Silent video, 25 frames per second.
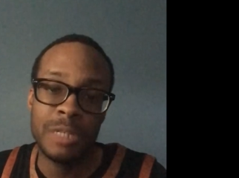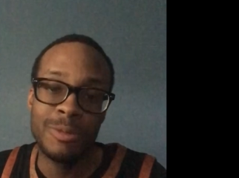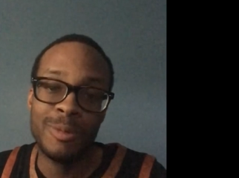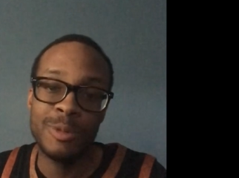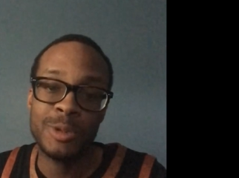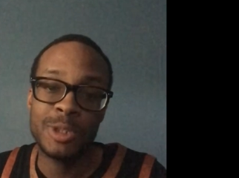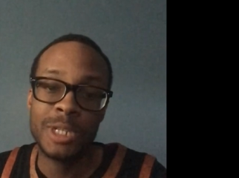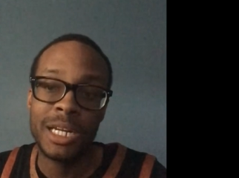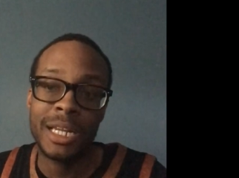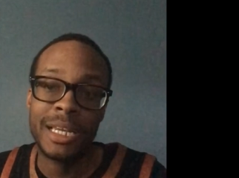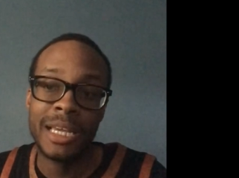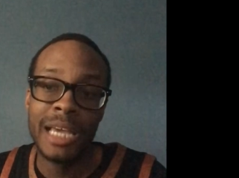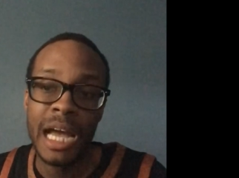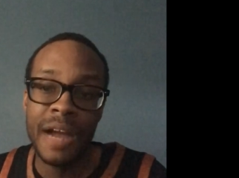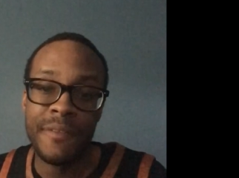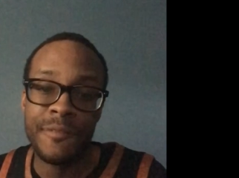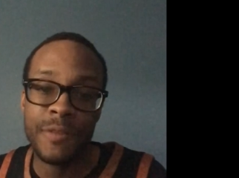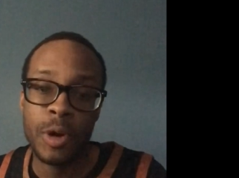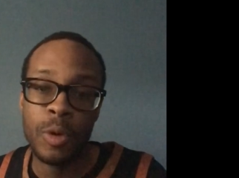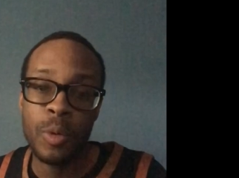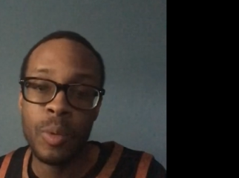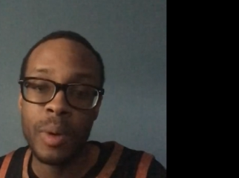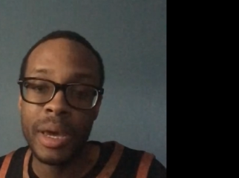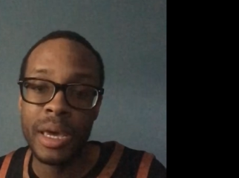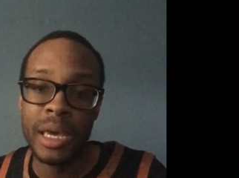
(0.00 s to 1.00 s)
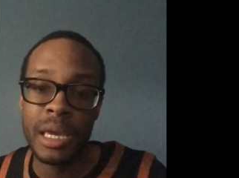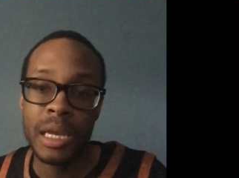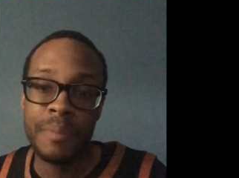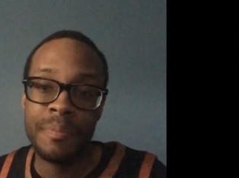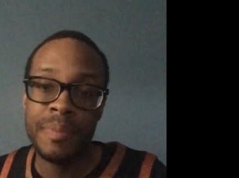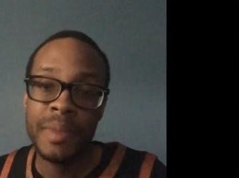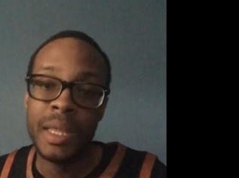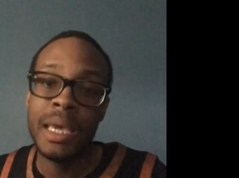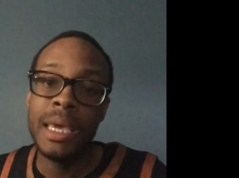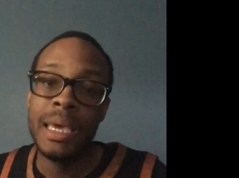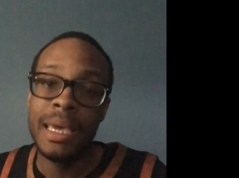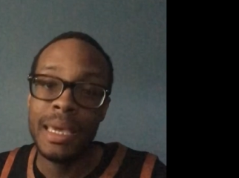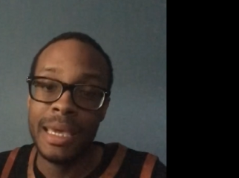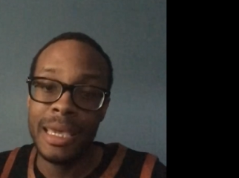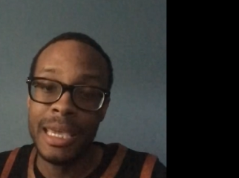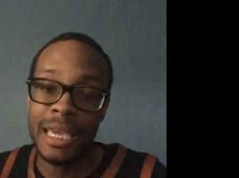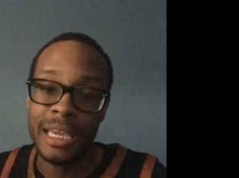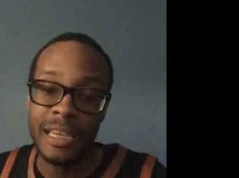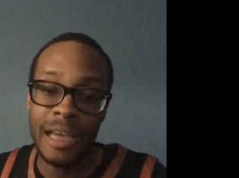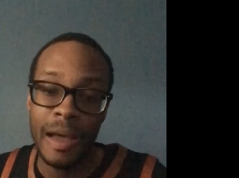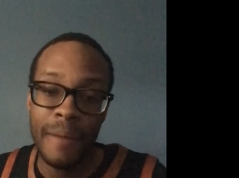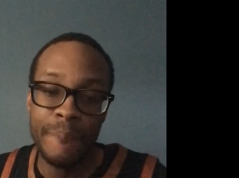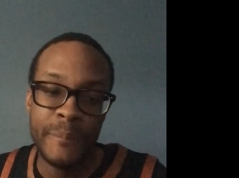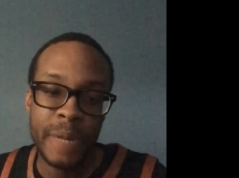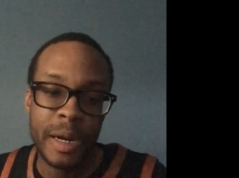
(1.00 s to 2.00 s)
When we traded Gaffer away, it
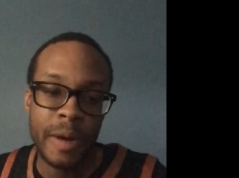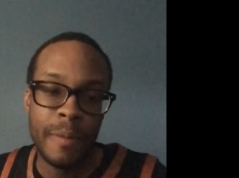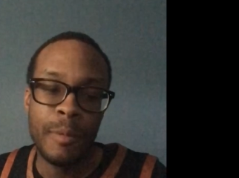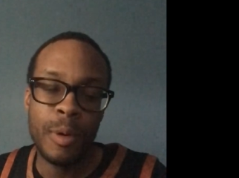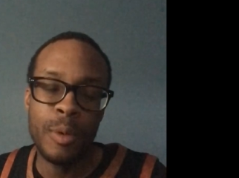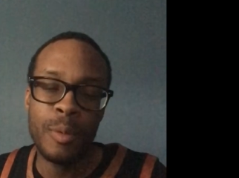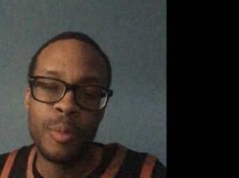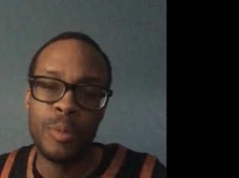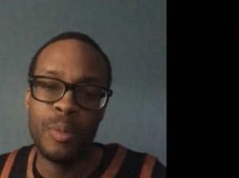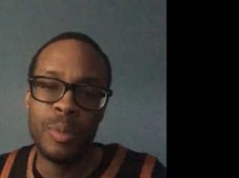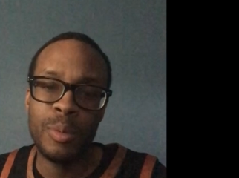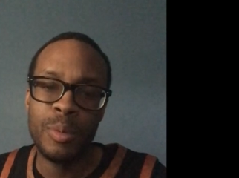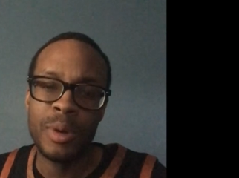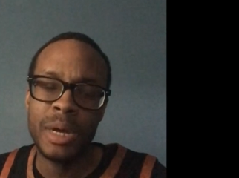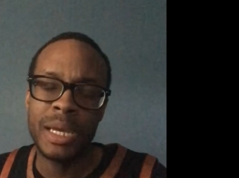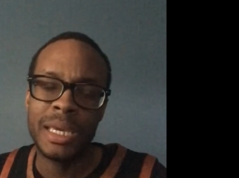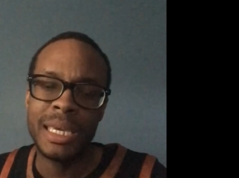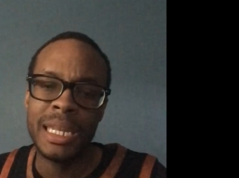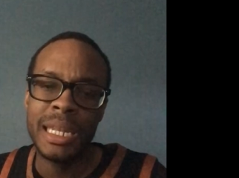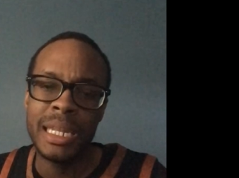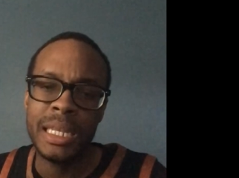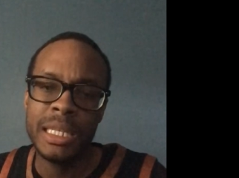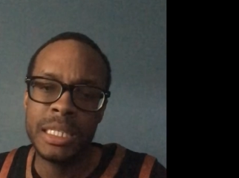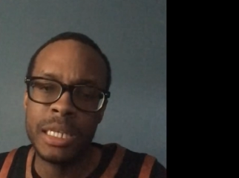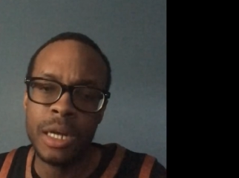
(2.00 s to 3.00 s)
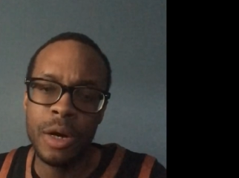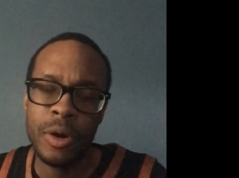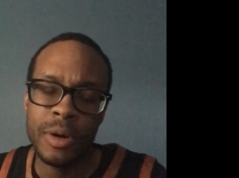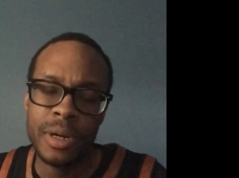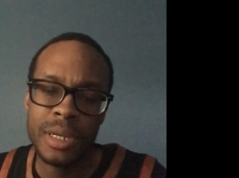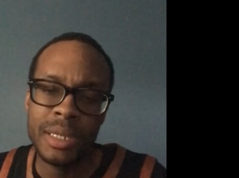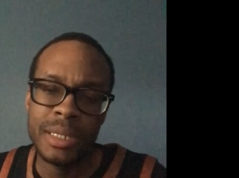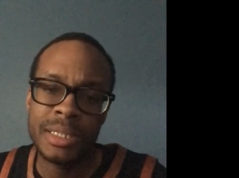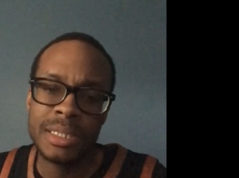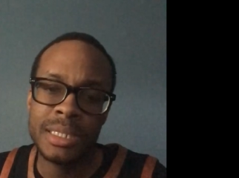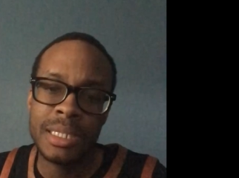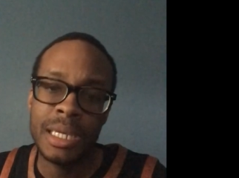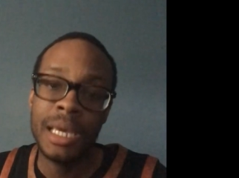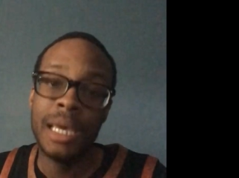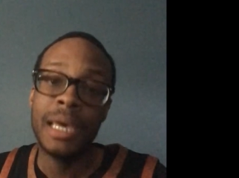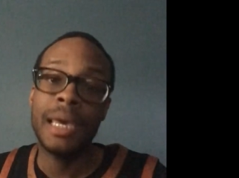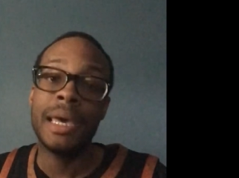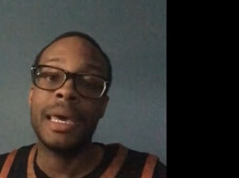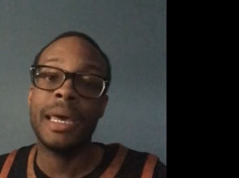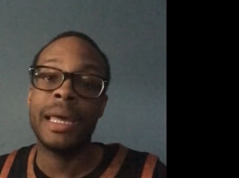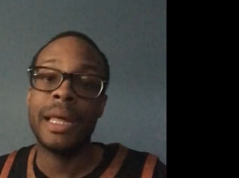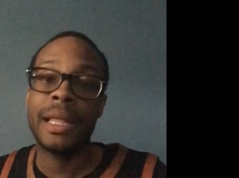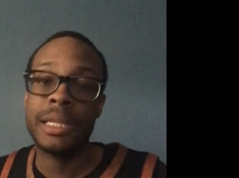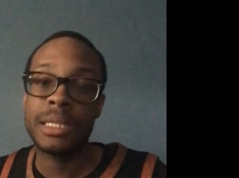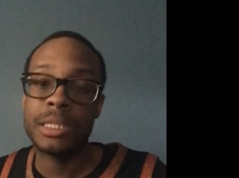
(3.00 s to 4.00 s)
got better. But with getting Jonas
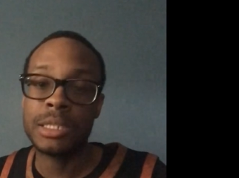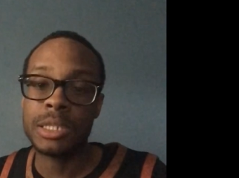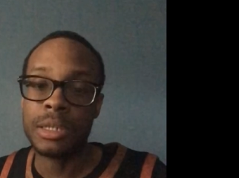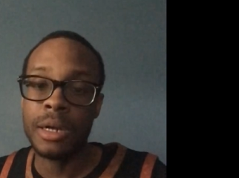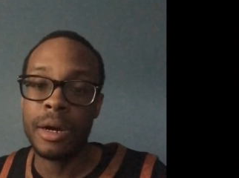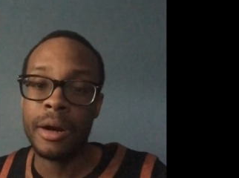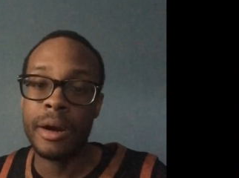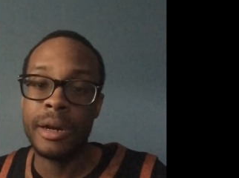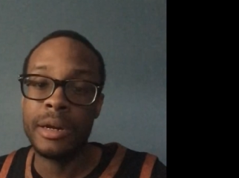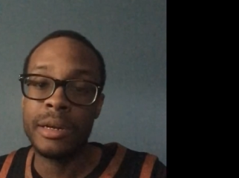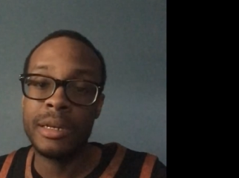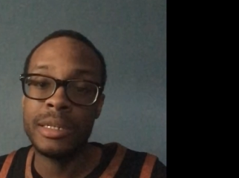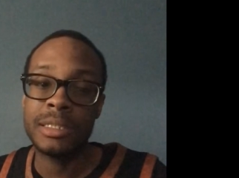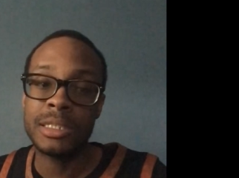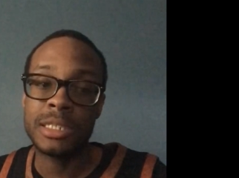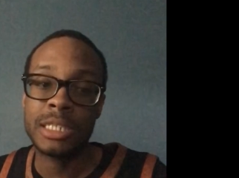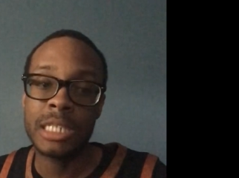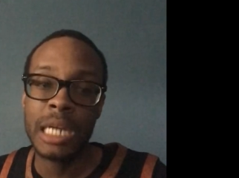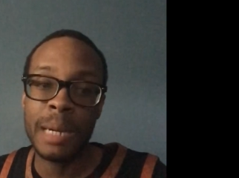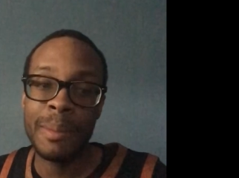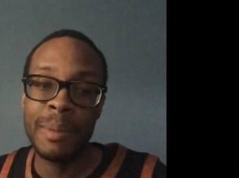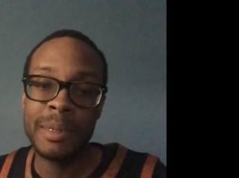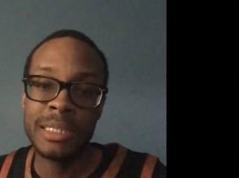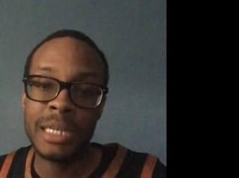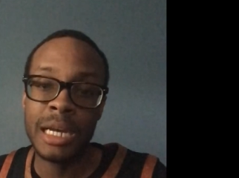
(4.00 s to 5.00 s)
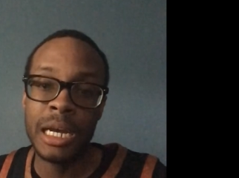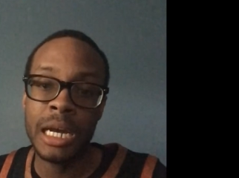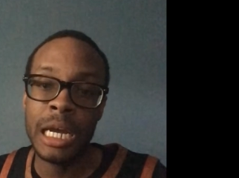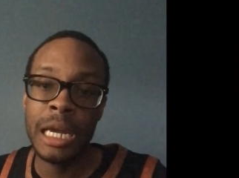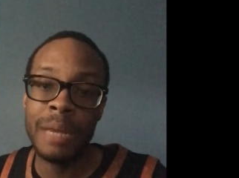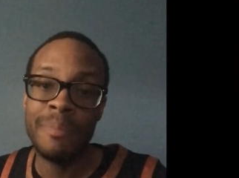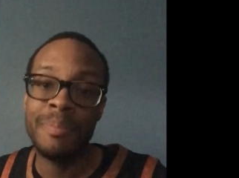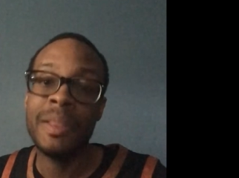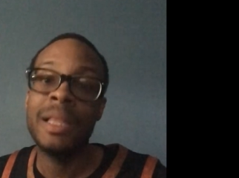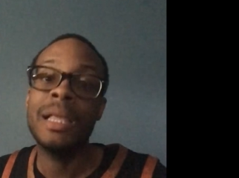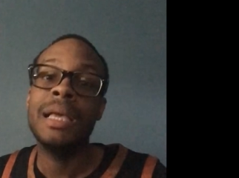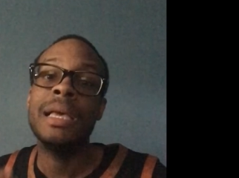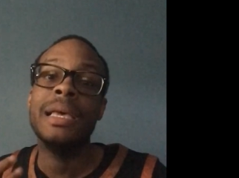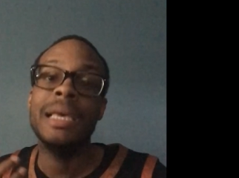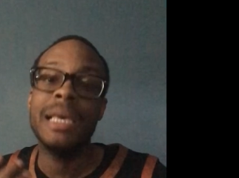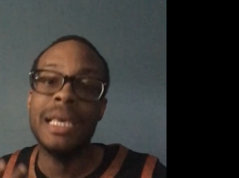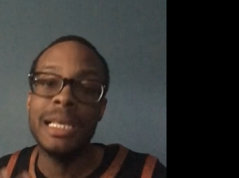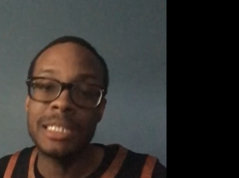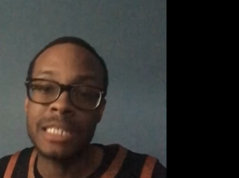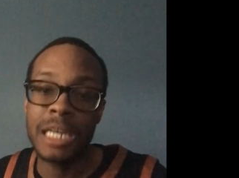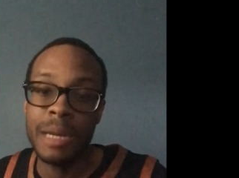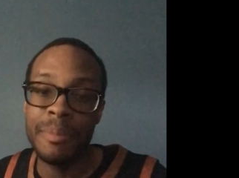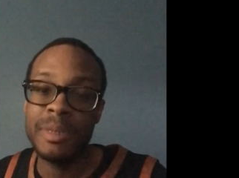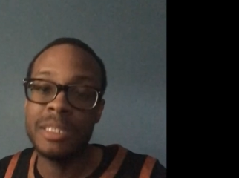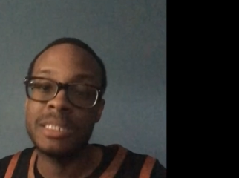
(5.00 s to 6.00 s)
and Sar in the summertime, it's
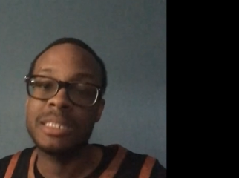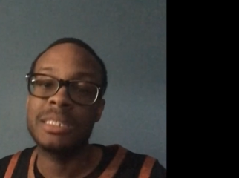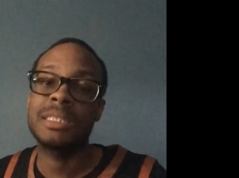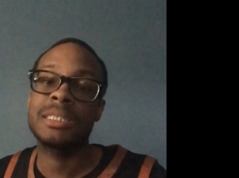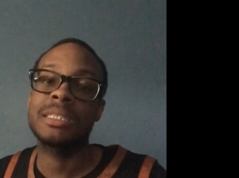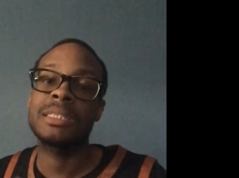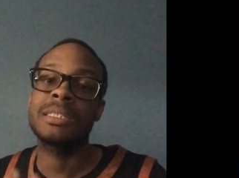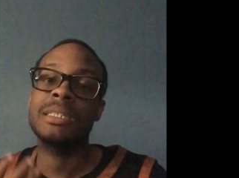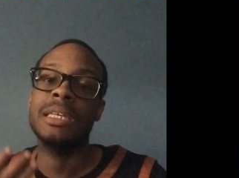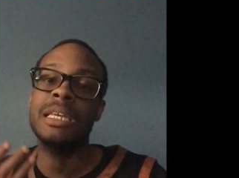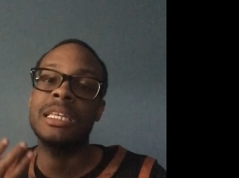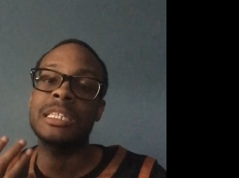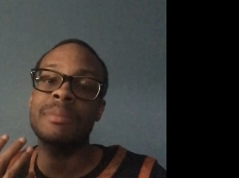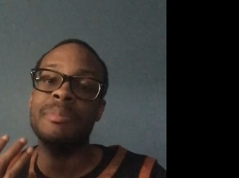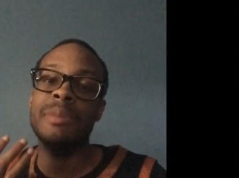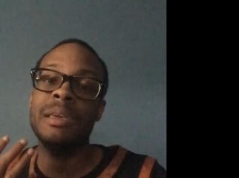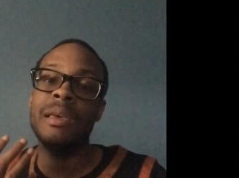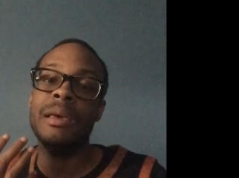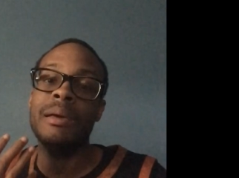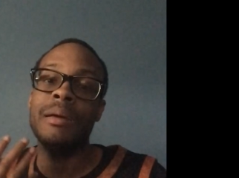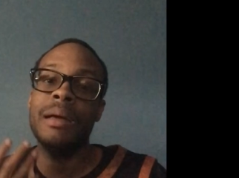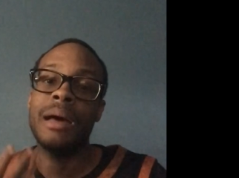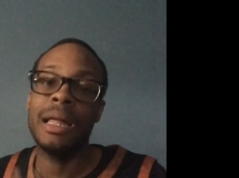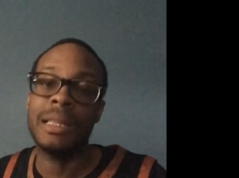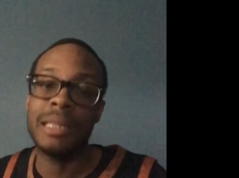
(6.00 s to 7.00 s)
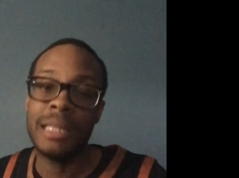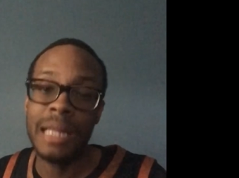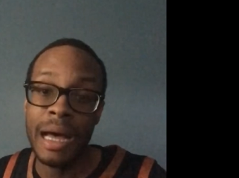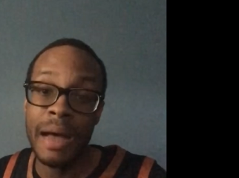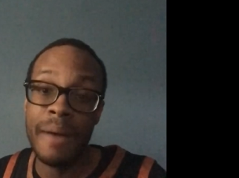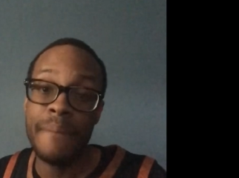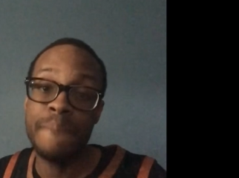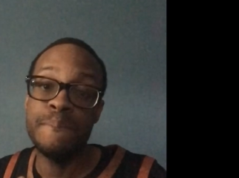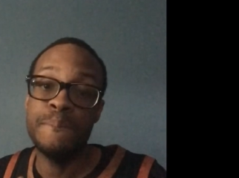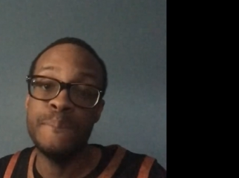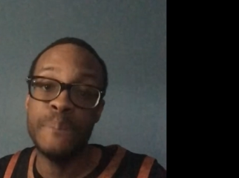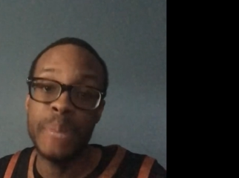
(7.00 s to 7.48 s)
gonna be a lot